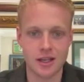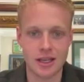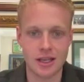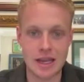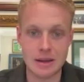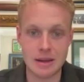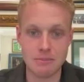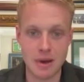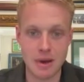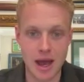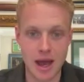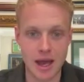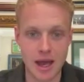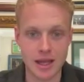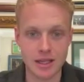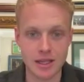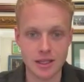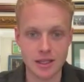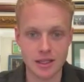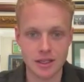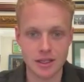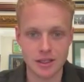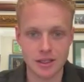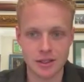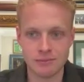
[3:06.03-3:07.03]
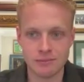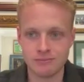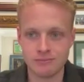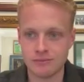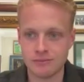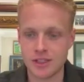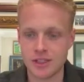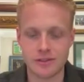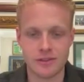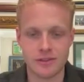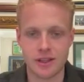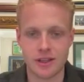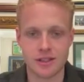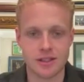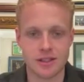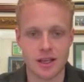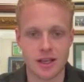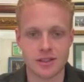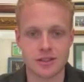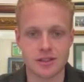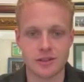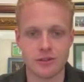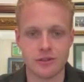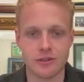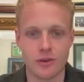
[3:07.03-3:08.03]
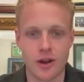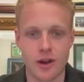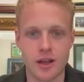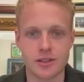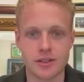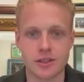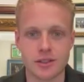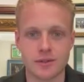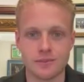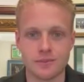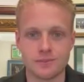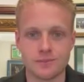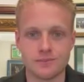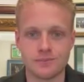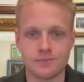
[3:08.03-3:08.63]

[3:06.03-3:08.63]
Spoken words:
in May is fantastic for racing.